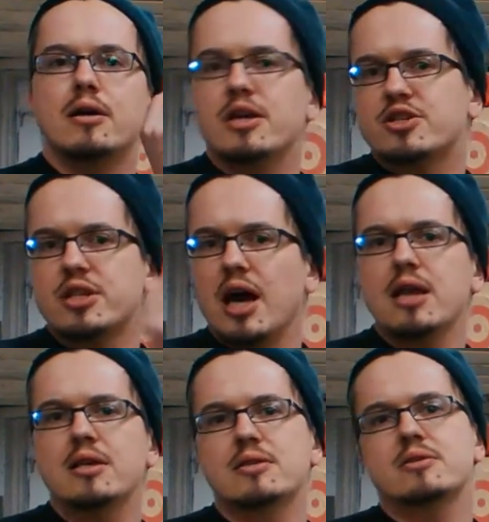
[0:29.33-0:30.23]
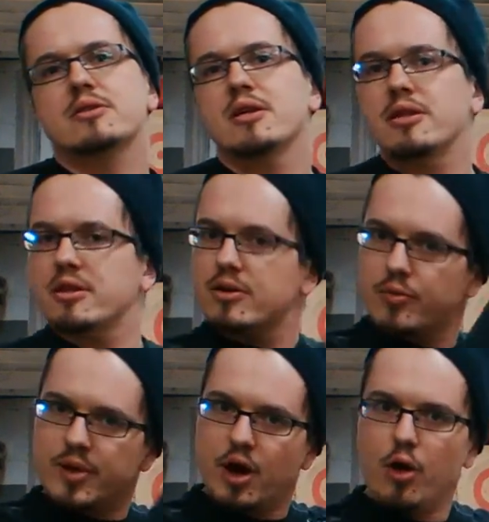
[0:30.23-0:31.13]
kitchen islands, and then there will
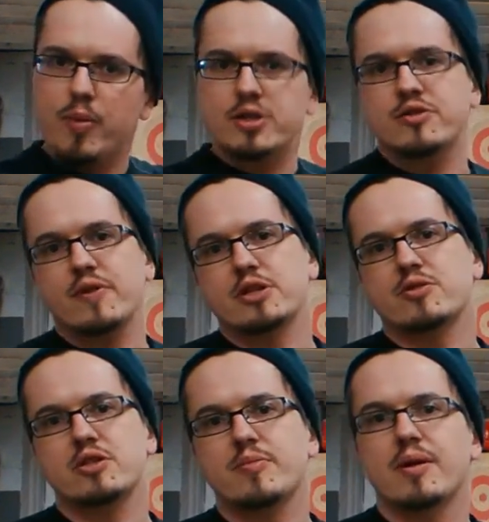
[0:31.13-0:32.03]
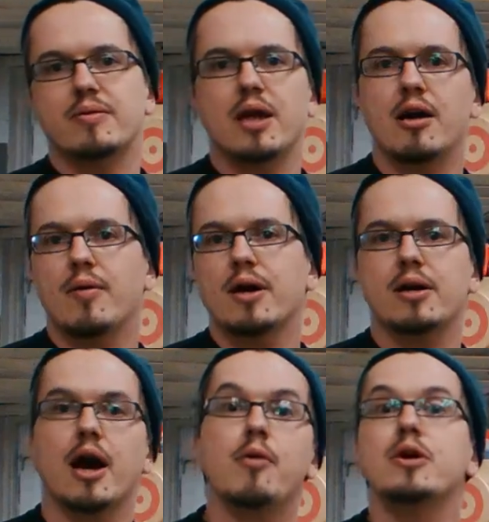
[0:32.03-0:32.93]
be a whole bunch of entries about
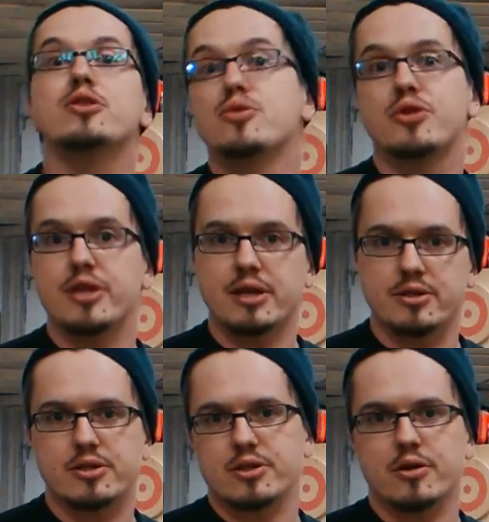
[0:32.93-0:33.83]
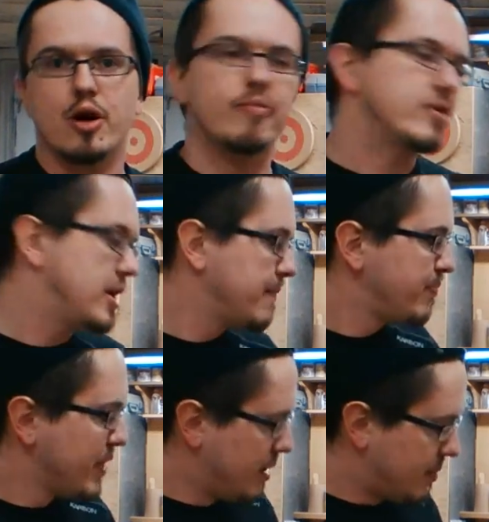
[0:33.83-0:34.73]
how I do things. So hopefully,
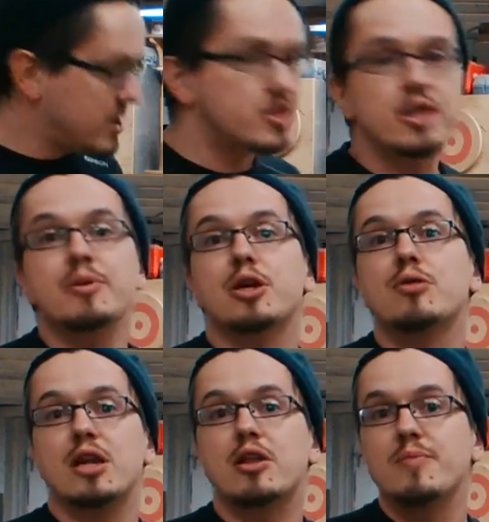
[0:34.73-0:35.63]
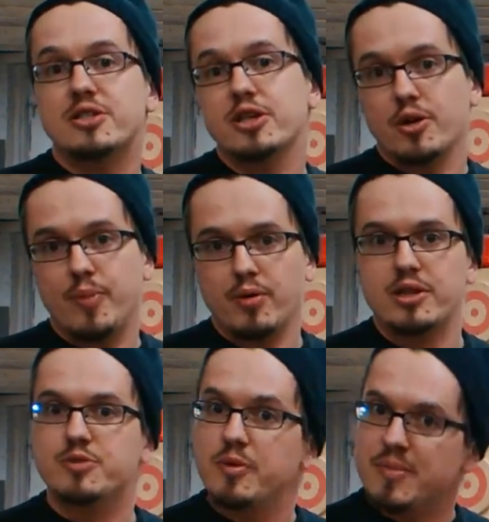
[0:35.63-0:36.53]
but this is going to be the critical missing component
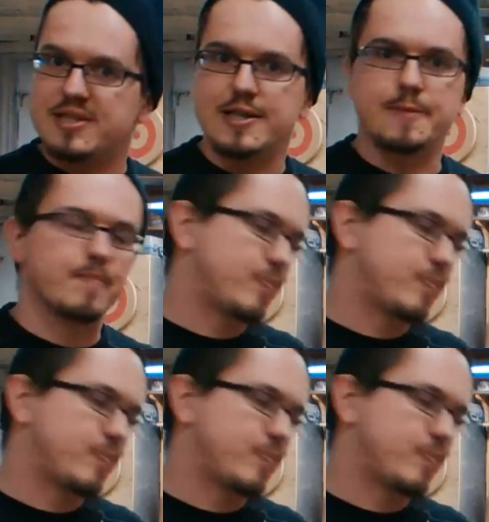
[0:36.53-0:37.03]
that's been missing.